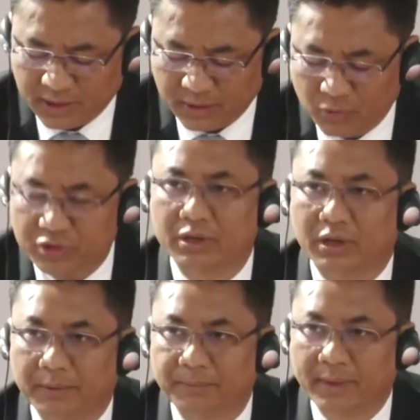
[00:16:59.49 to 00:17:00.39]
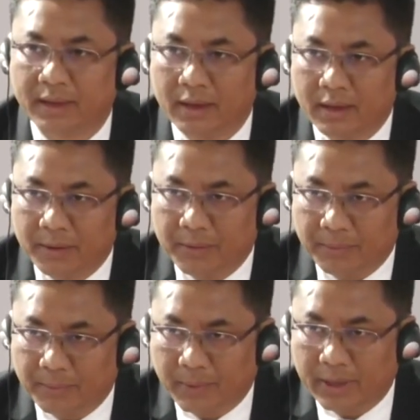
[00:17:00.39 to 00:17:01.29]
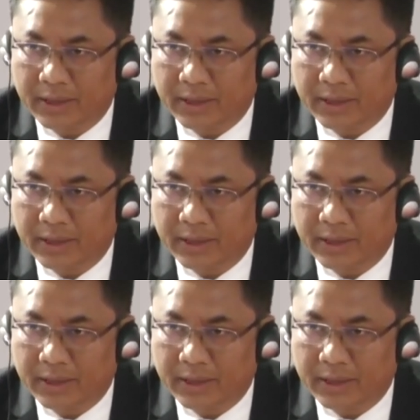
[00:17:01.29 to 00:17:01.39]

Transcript: we may put a question now. Just put a question.